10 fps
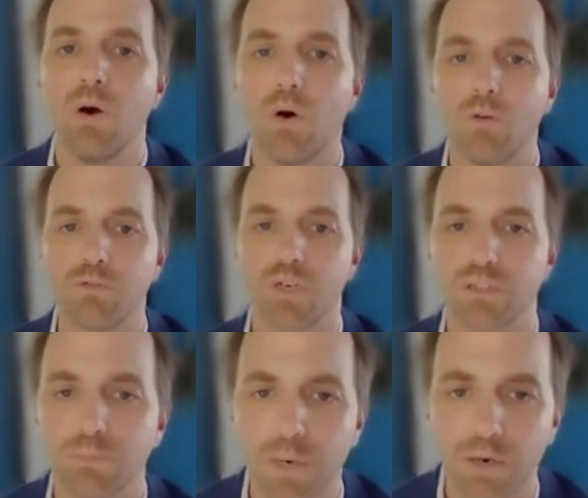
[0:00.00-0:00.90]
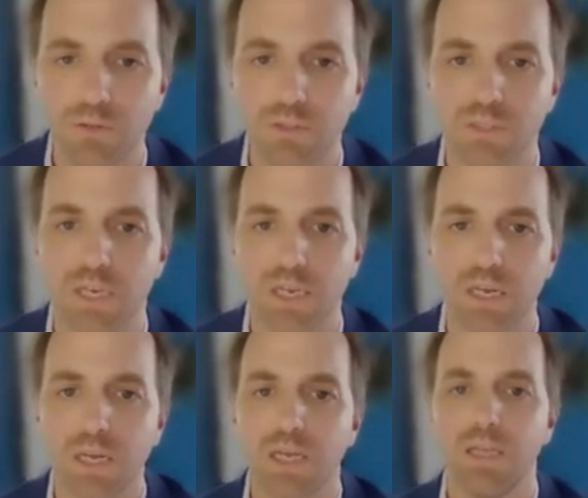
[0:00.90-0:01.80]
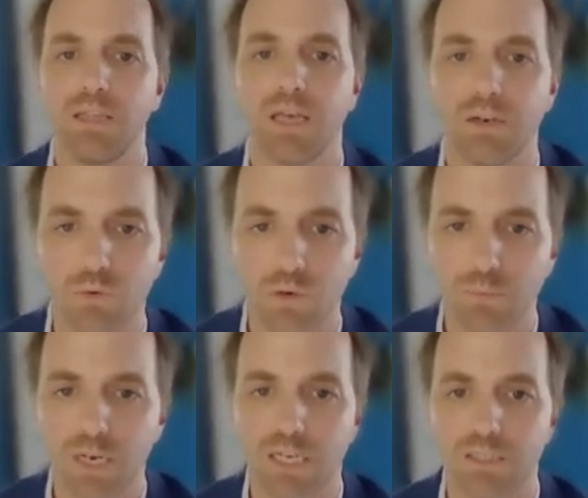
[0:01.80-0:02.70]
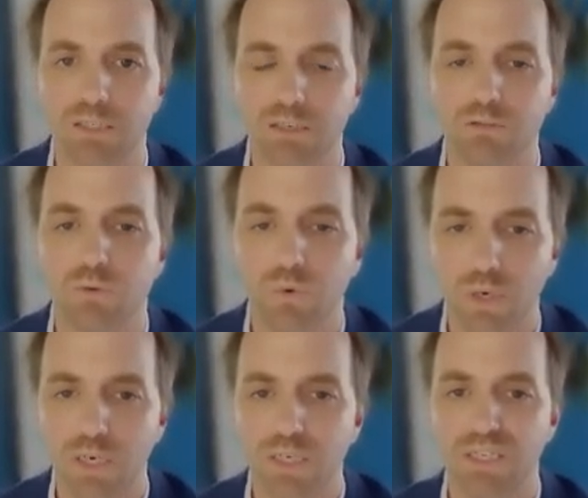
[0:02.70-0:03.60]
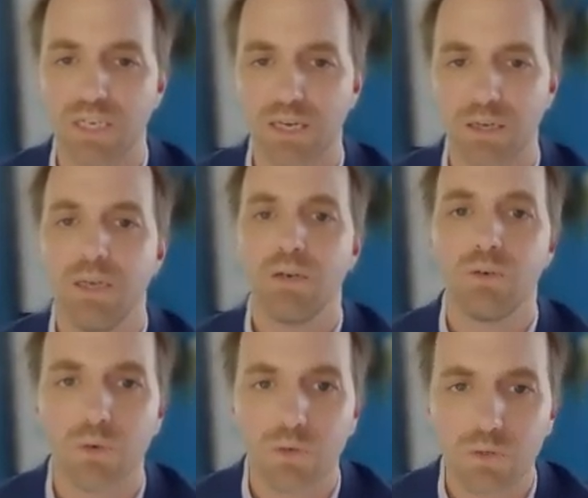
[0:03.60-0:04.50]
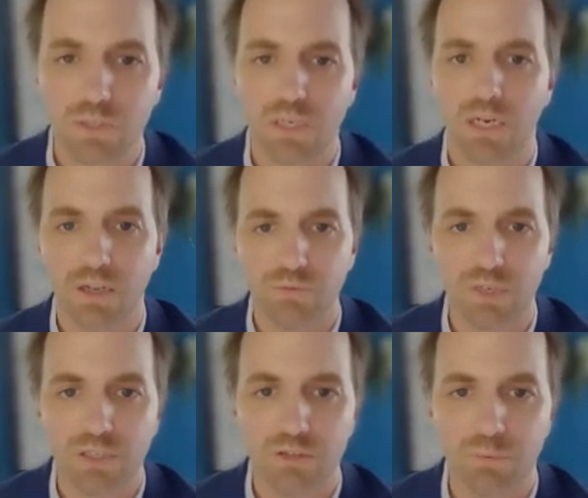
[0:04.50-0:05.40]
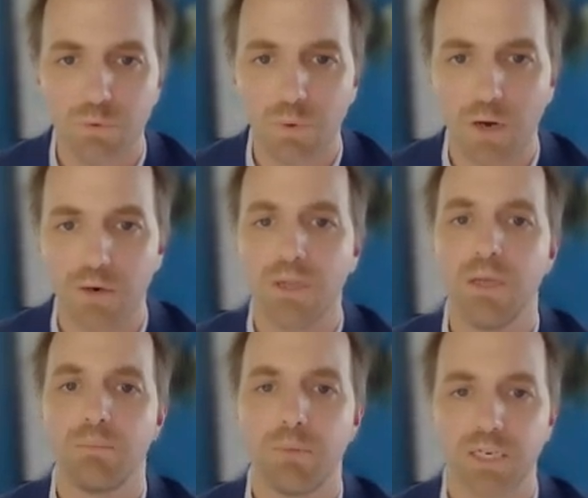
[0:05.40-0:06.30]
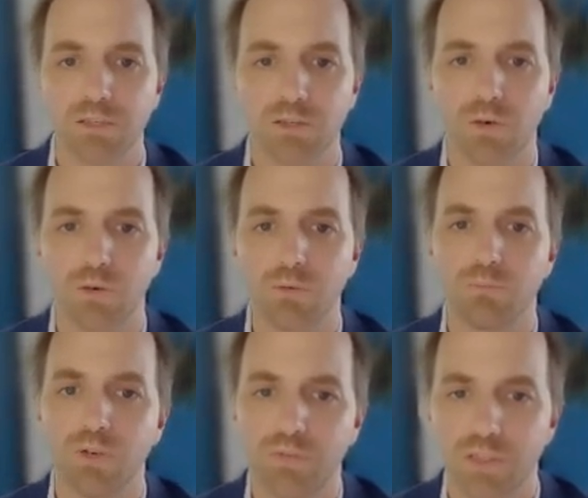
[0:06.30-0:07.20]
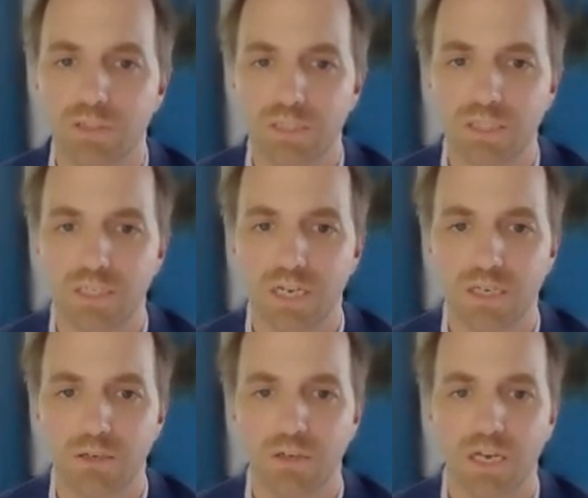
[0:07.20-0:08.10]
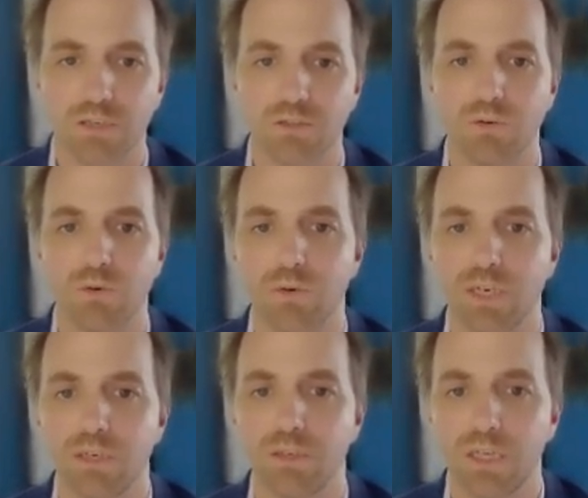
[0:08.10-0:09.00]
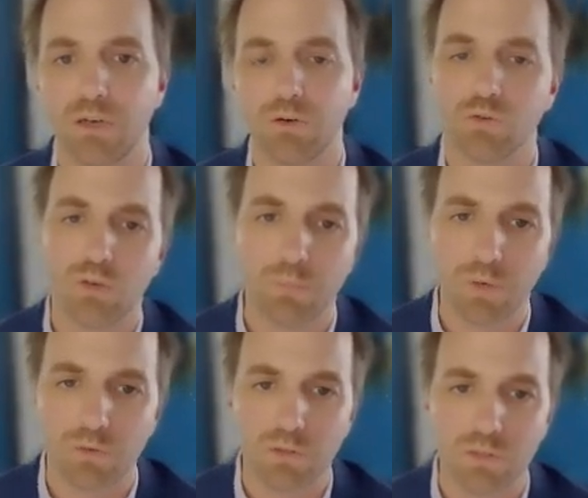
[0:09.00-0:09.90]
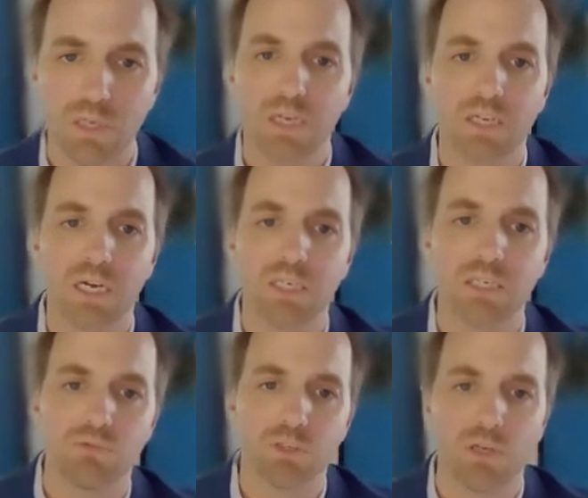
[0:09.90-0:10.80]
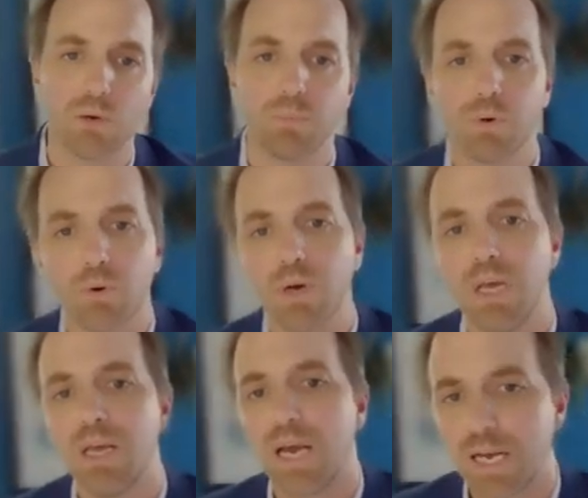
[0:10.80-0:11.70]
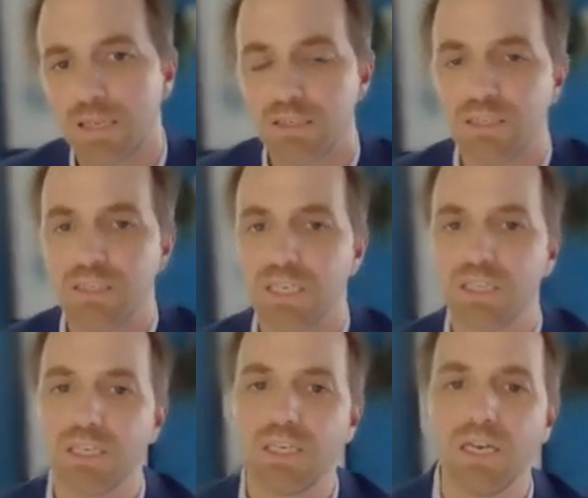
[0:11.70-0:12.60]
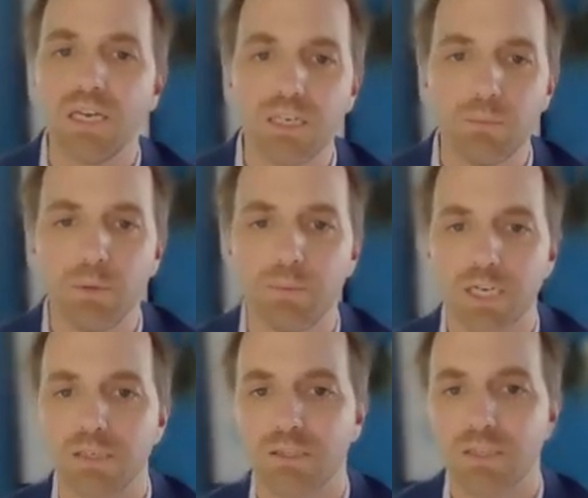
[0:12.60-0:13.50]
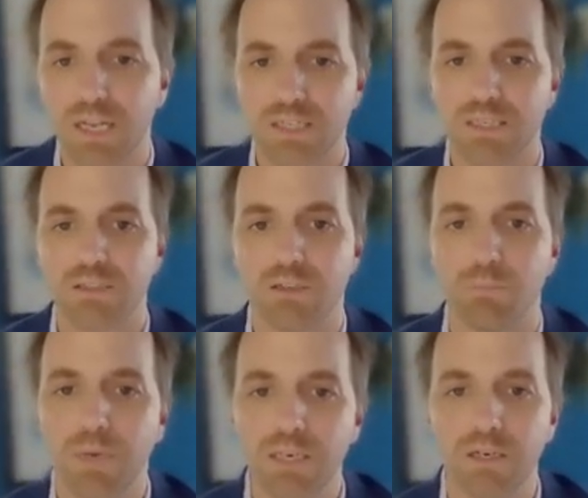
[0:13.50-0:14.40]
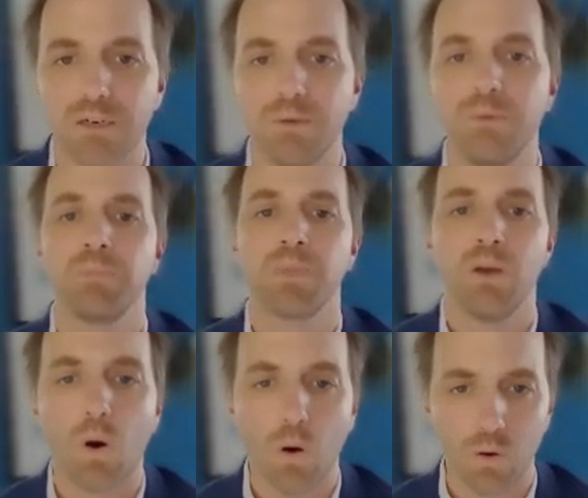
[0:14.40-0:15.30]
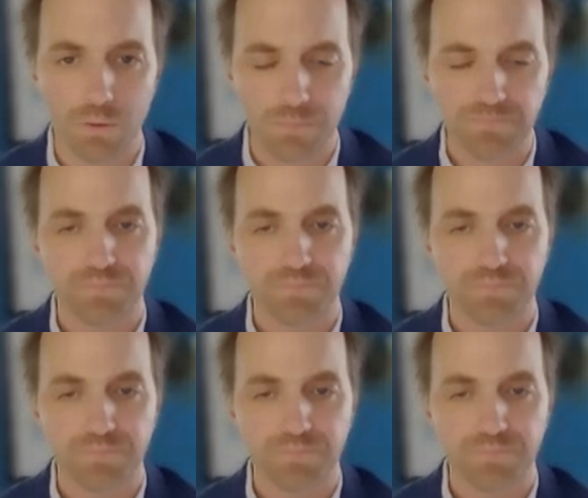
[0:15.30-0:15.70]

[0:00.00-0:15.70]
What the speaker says: of transparency that NOIB alleges is required here, not an unreasonable one based on previous CJU case law in the Austria Post case, for example, and indeed the EDPB's latest opinion on